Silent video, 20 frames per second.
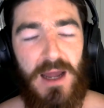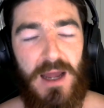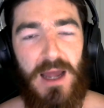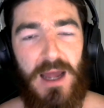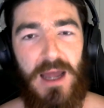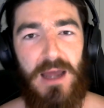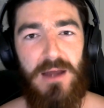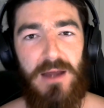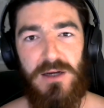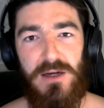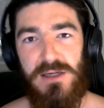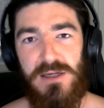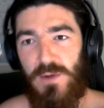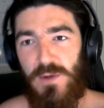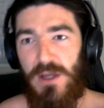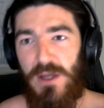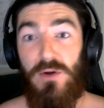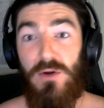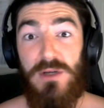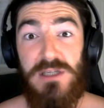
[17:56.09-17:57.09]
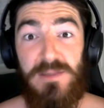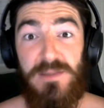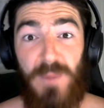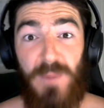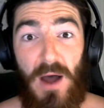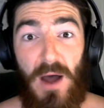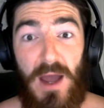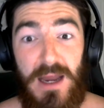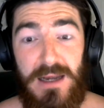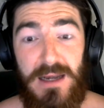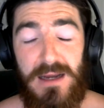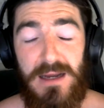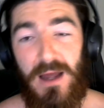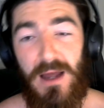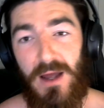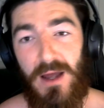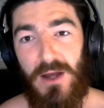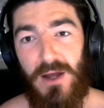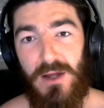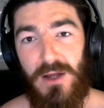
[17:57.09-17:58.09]
Because when you're inspired,
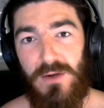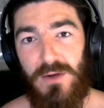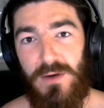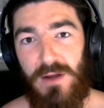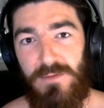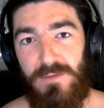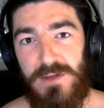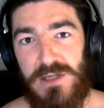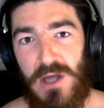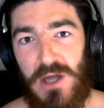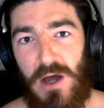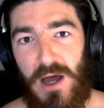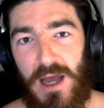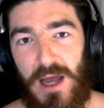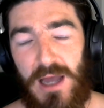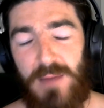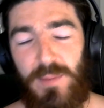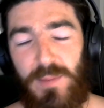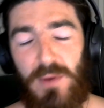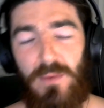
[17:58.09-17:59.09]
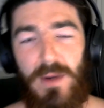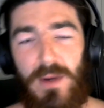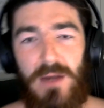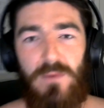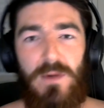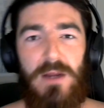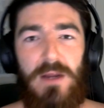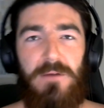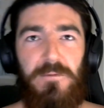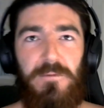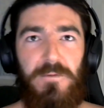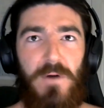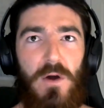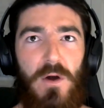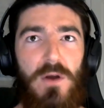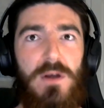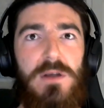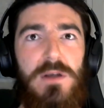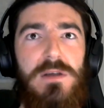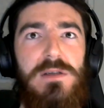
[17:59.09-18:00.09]
you're never tired. But when we
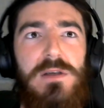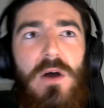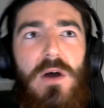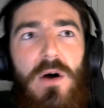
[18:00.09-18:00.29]
focus